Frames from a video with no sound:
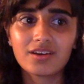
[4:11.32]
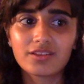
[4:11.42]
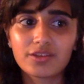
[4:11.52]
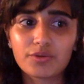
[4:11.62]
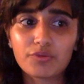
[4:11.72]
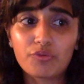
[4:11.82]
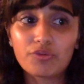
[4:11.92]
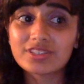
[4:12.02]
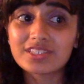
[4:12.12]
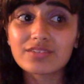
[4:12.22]
They were
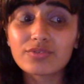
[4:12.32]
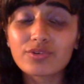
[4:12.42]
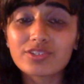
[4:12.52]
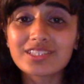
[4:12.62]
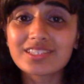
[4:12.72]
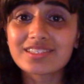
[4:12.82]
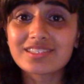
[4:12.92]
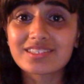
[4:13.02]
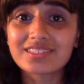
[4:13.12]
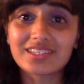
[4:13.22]
14 and
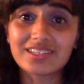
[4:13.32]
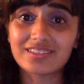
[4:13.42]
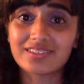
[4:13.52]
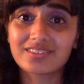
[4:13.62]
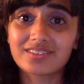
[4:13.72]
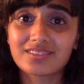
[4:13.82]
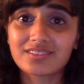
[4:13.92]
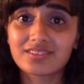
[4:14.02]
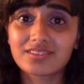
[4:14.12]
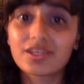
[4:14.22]
16.
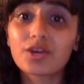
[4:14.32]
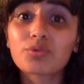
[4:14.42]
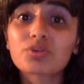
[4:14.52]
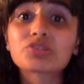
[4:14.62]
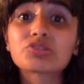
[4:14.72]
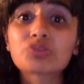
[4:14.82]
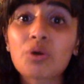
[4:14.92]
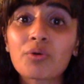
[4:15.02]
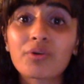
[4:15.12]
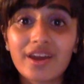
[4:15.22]
They were
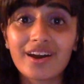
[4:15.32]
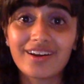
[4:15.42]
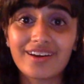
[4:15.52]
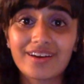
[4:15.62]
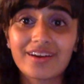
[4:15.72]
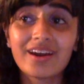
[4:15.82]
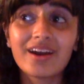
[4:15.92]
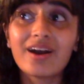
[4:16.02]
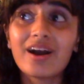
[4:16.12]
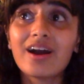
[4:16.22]
so young.
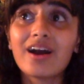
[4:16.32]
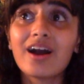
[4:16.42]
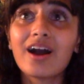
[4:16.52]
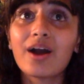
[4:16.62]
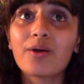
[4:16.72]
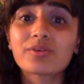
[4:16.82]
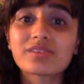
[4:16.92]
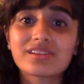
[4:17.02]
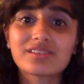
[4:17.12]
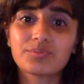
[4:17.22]
How was
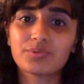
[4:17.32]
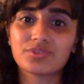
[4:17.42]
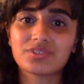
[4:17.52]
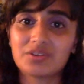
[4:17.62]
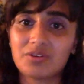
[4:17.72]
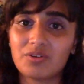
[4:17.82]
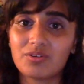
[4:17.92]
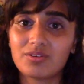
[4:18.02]
I supposed to know?